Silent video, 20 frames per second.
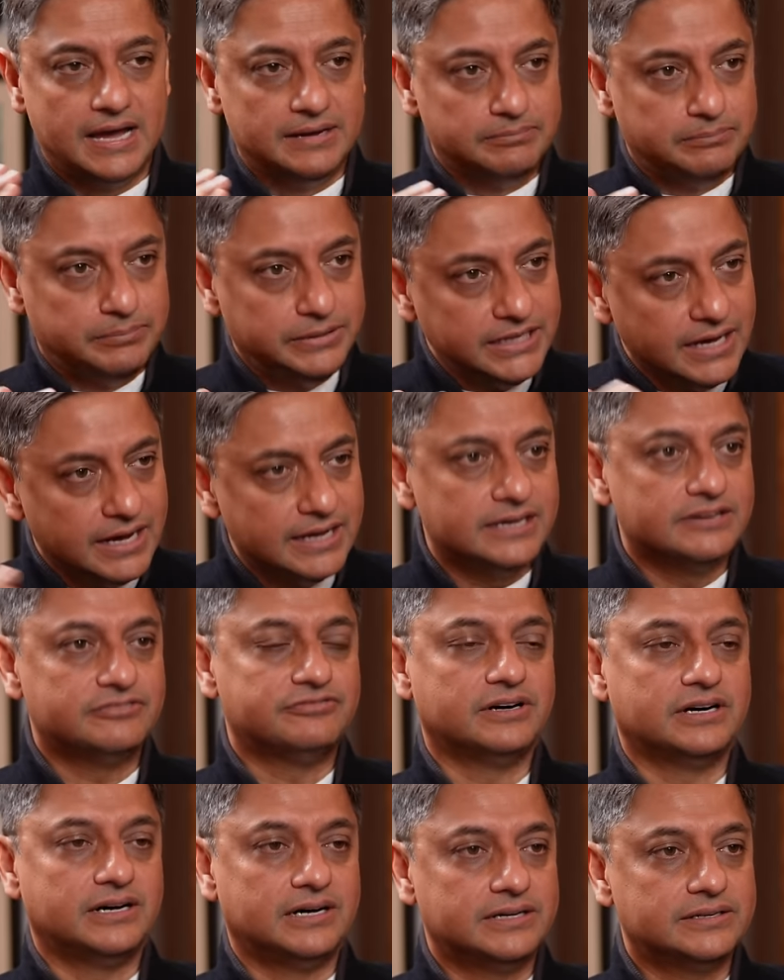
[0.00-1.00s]
And
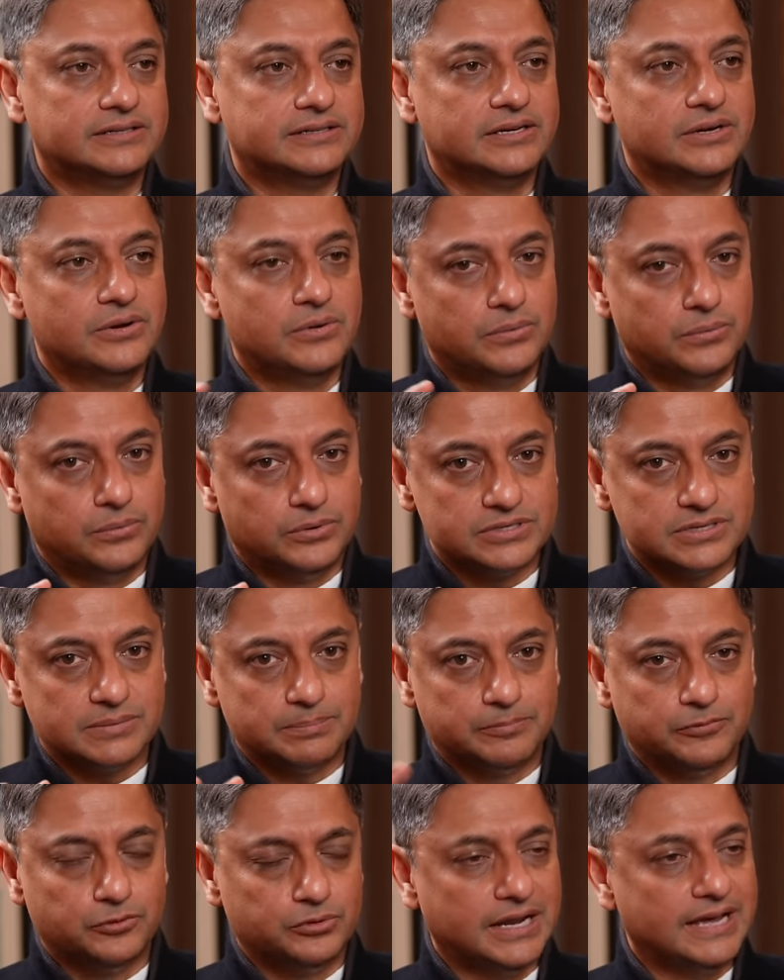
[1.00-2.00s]
BIFR was a
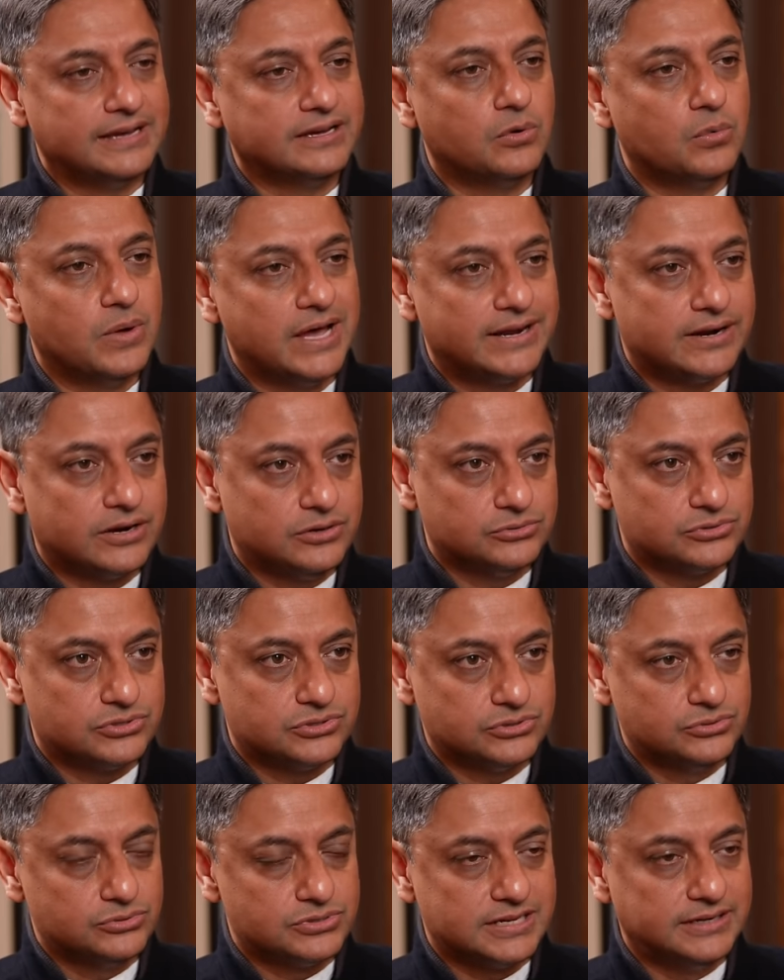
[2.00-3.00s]
like a
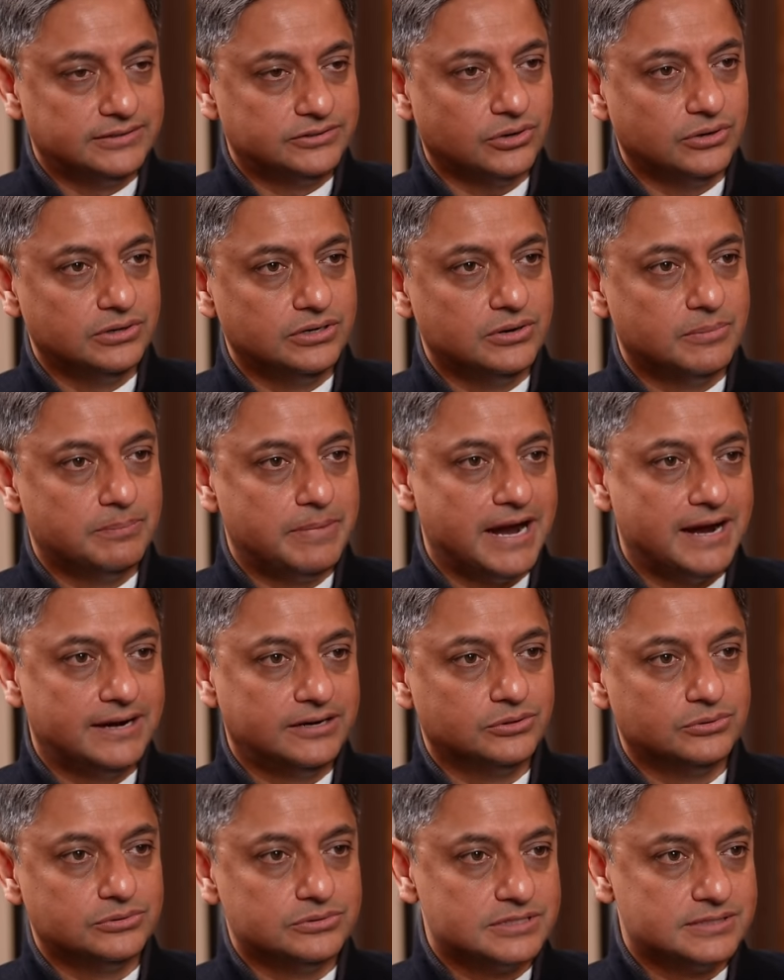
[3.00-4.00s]
warehouse. You sent all your
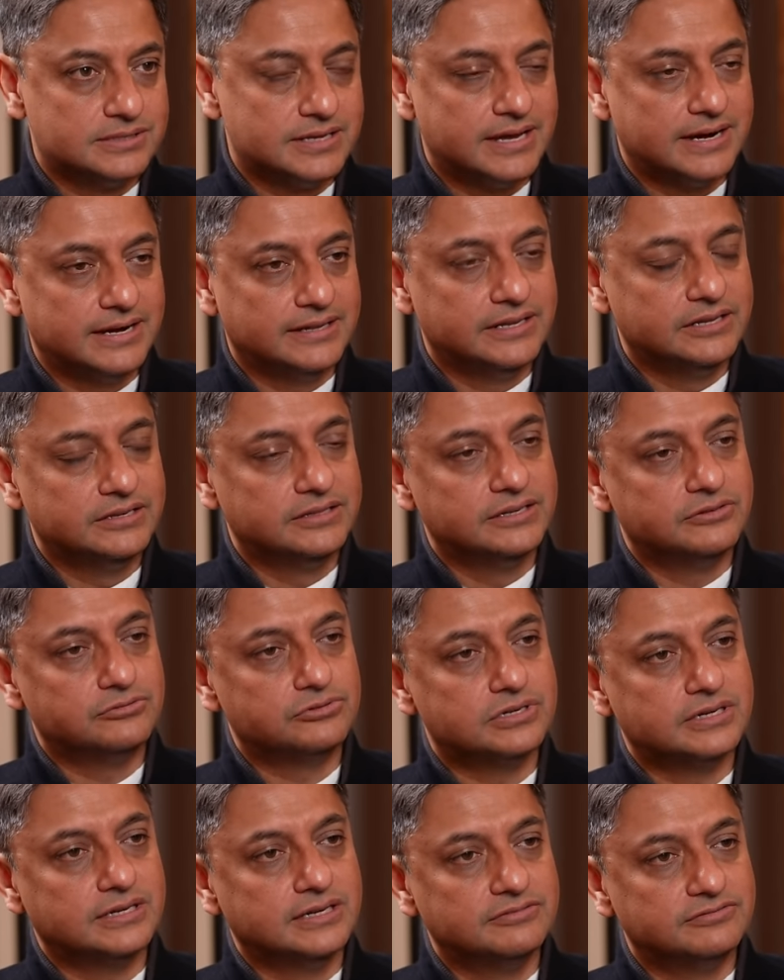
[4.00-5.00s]
bad loans there, and then they
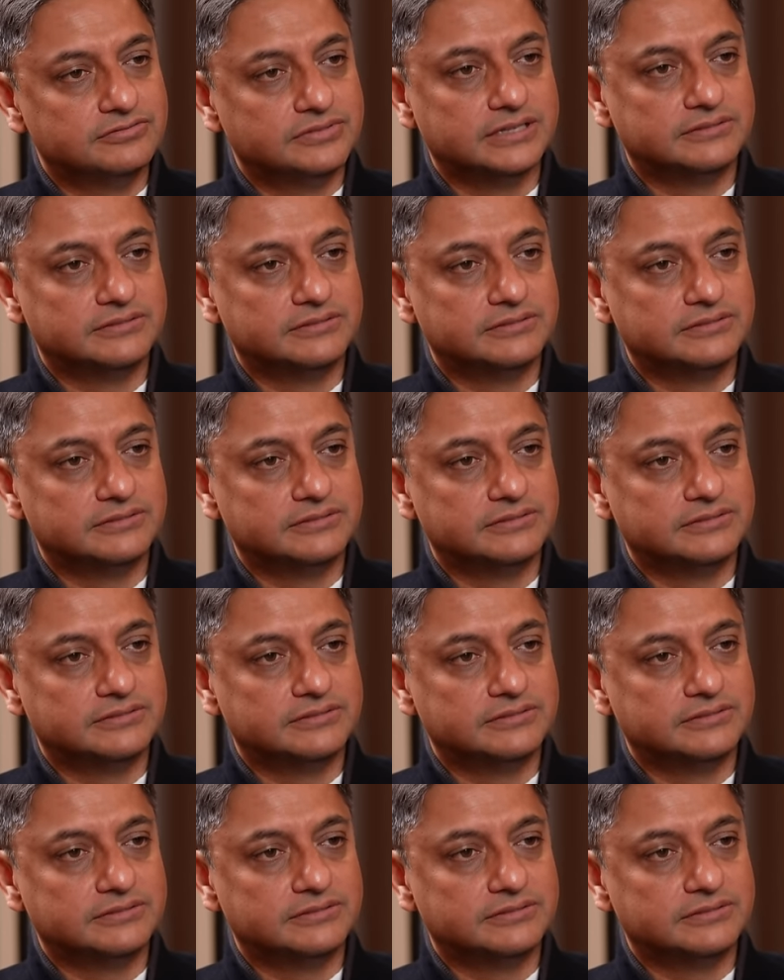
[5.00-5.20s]
would live.